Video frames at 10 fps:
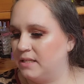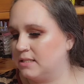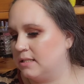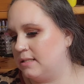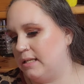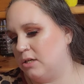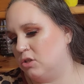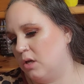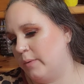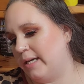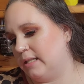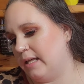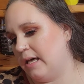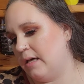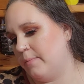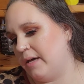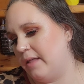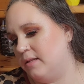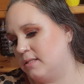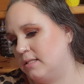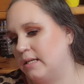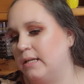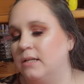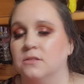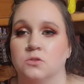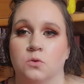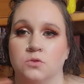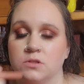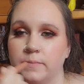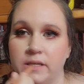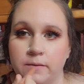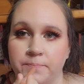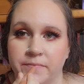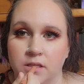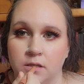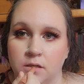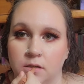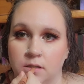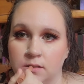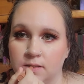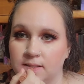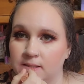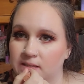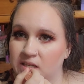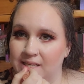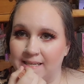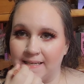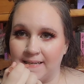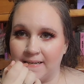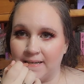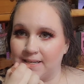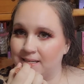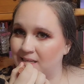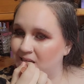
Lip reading: This is the Glowing Lip, and this is in Indulge Me. So let's see what I get here.